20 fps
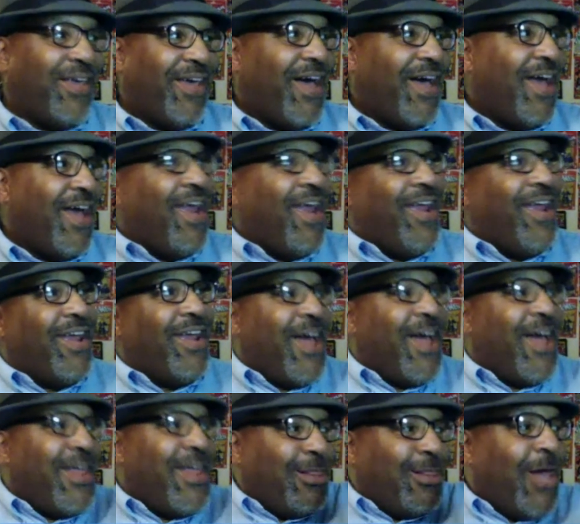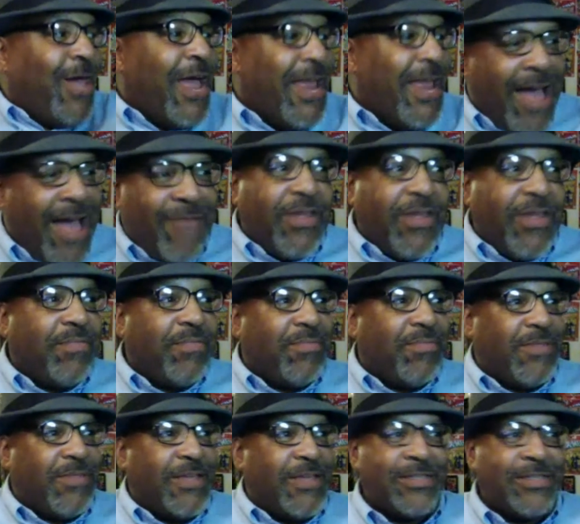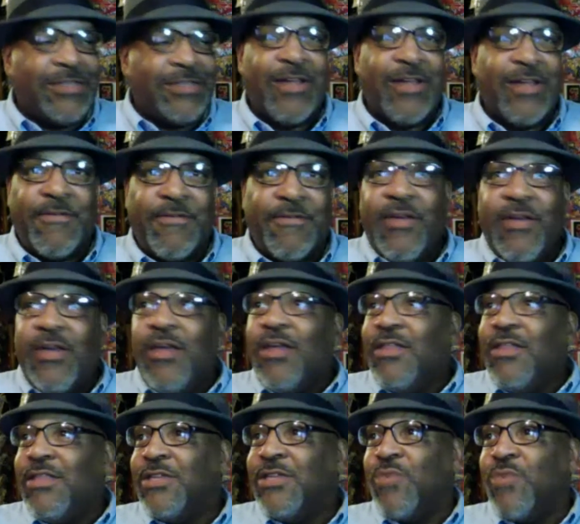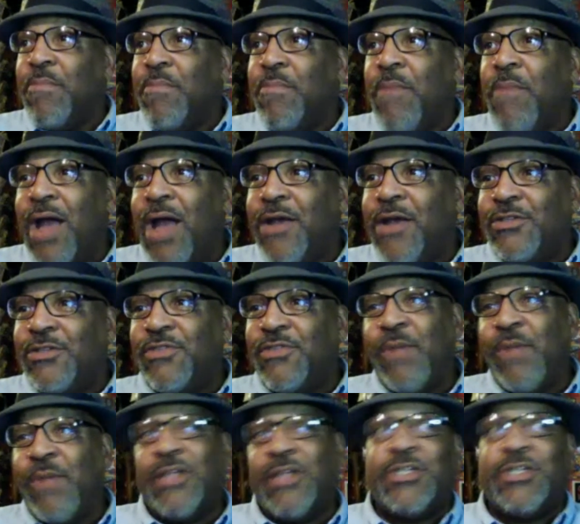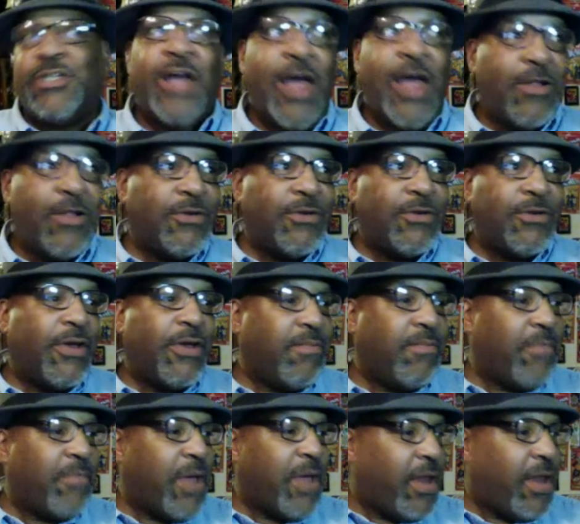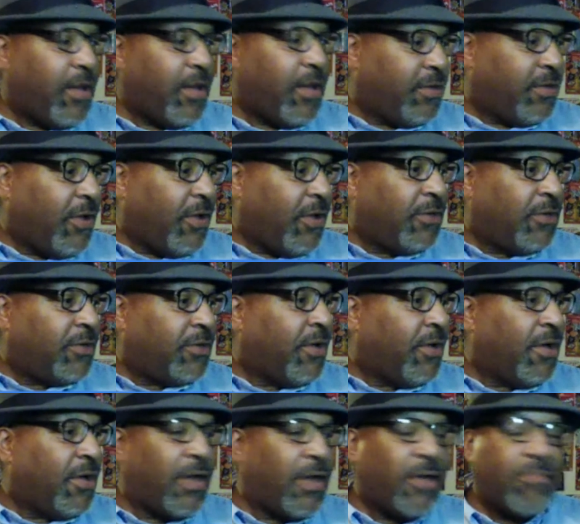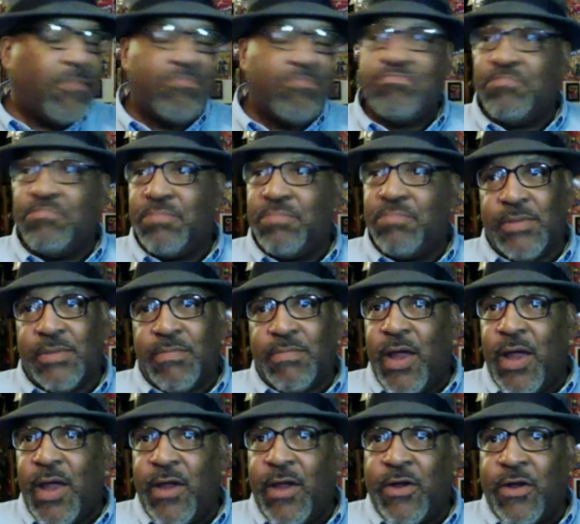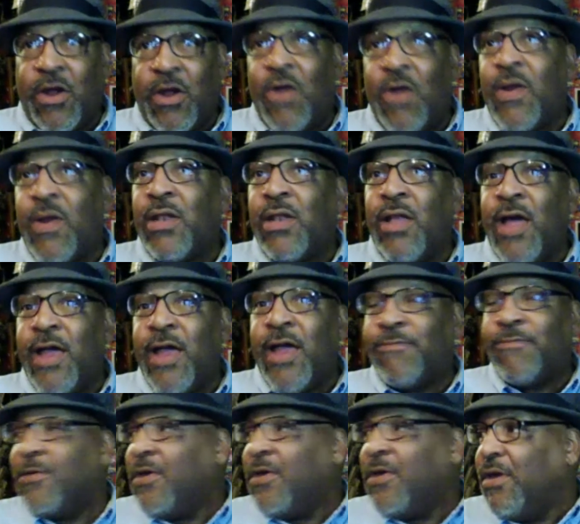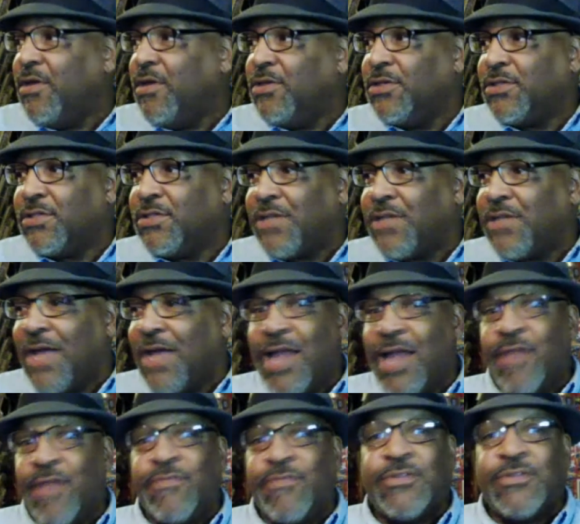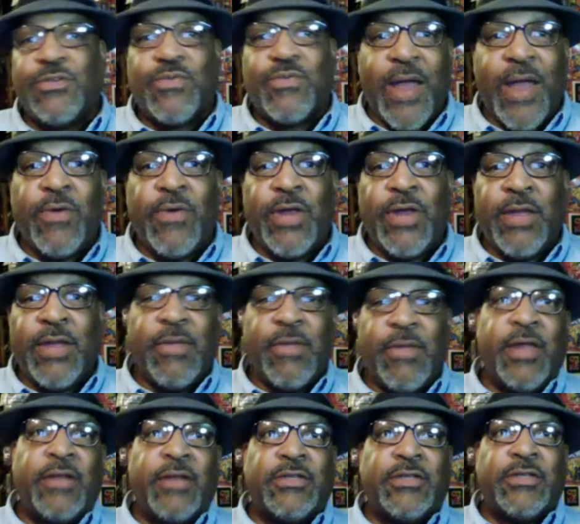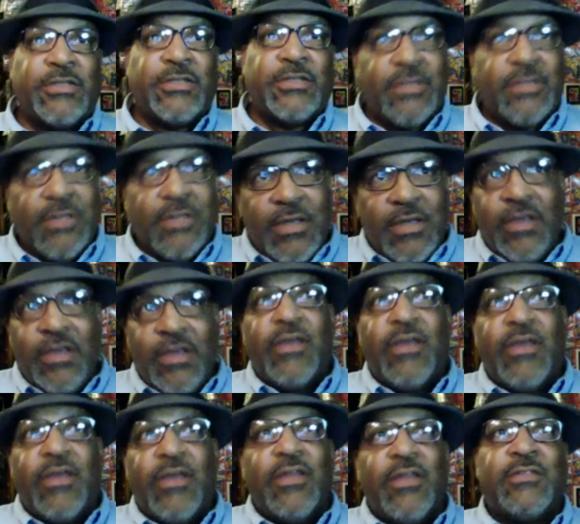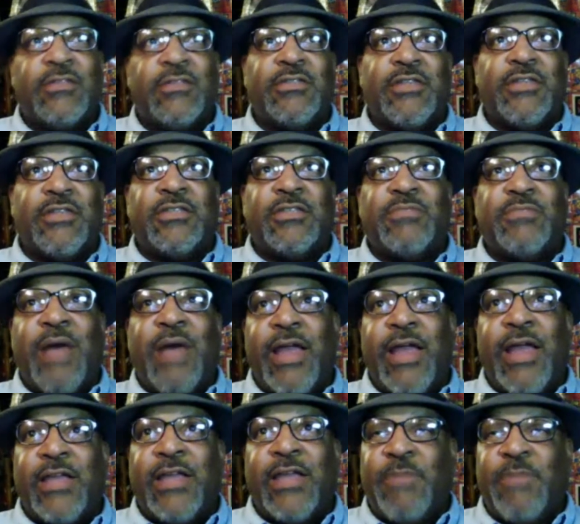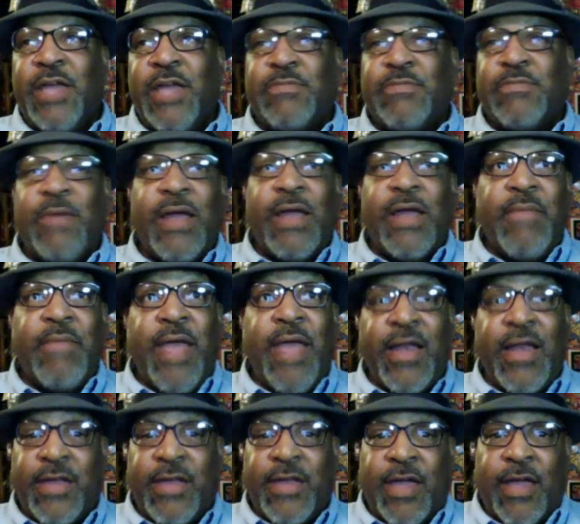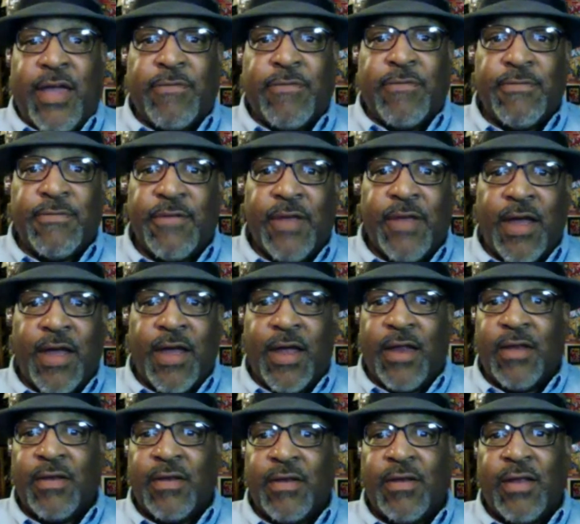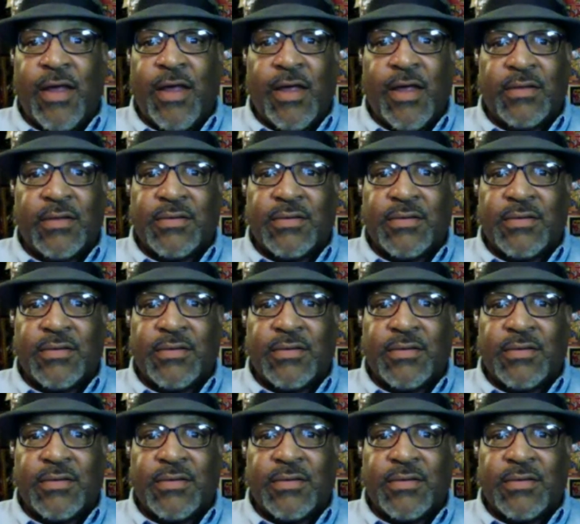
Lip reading: I like having this stuff, these reminders of my childhood and my adulthood and my current life, just kind of surrounding me, and just this is my space, my man cave, and I